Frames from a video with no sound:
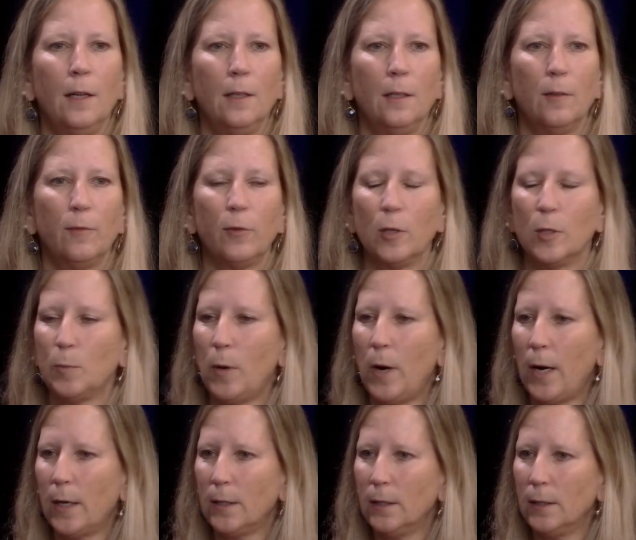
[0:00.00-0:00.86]
the first
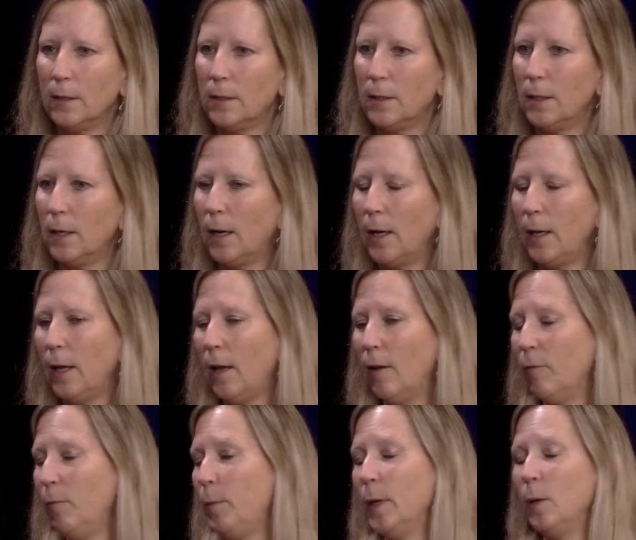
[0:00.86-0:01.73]
practice that I
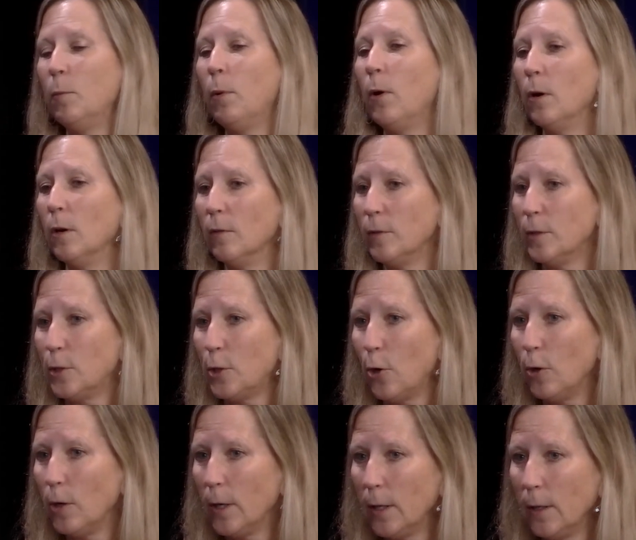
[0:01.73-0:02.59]
have been part of
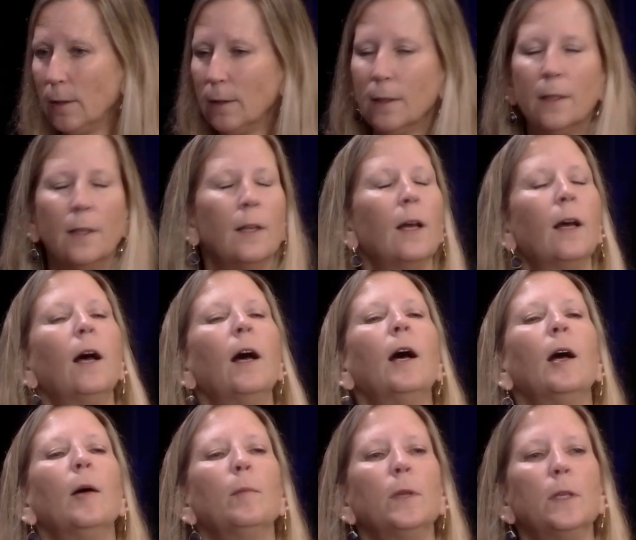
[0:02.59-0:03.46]
starting.
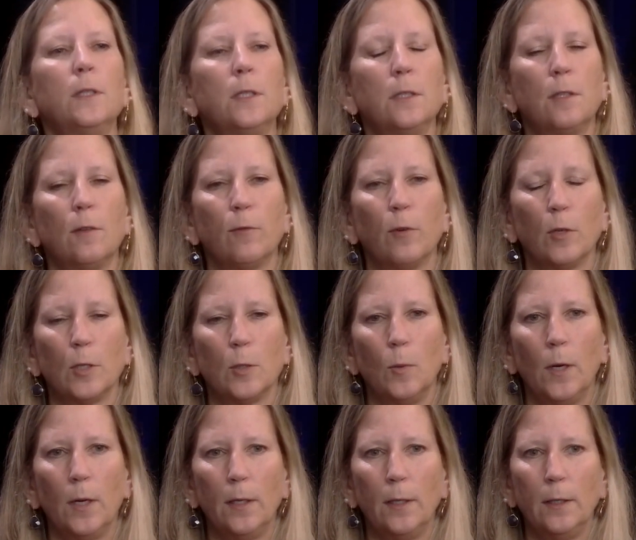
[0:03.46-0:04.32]
This is the
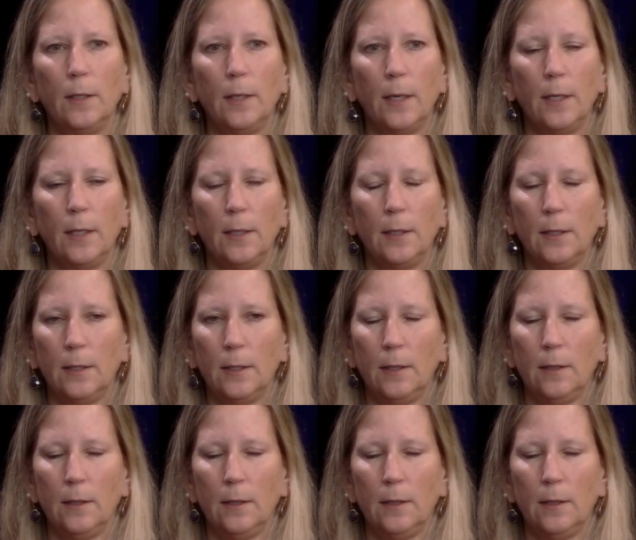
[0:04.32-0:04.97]
first one that